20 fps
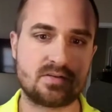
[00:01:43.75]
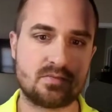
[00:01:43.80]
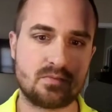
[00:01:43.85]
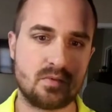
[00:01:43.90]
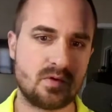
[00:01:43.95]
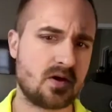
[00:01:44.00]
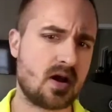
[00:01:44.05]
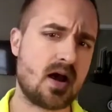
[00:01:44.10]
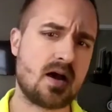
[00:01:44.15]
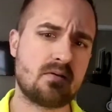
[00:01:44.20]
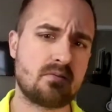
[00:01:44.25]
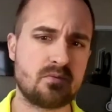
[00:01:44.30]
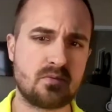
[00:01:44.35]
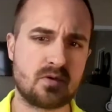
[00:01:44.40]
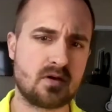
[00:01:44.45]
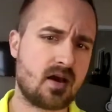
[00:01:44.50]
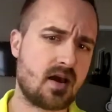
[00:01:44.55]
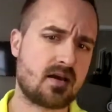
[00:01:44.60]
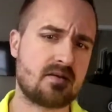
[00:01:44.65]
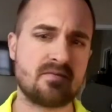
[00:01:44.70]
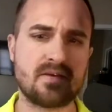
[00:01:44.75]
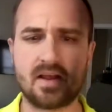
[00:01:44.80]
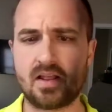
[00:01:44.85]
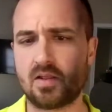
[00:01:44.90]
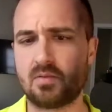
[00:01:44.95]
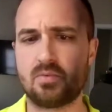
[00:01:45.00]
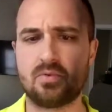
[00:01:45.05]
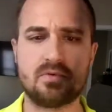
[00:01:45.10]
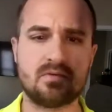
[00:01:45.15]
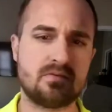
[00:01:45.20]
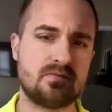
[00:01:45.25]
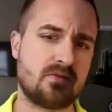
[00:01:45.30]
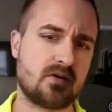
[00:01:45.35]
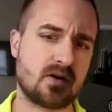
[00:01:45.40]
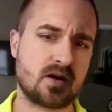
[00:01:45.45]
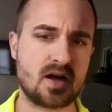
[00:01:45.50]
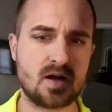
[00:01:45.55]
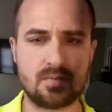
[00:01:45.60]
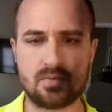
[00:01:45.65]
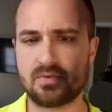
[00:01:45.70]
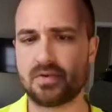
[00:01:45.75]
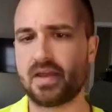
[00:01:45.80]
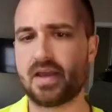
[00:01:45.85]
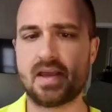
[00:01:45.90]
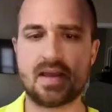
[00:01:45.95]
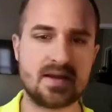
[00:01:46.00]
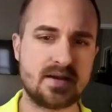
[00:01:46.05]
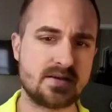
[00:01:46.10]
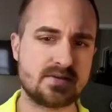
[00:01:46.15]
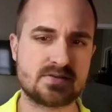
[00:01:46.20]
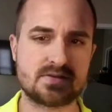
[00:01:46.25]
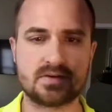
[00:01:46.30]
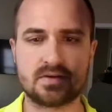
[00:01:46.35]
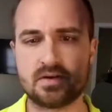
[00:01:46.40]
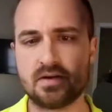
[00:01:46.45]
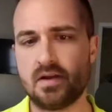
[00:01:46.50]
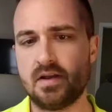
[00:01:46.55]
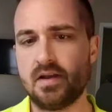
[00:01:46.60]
We're not available for a couple days, or,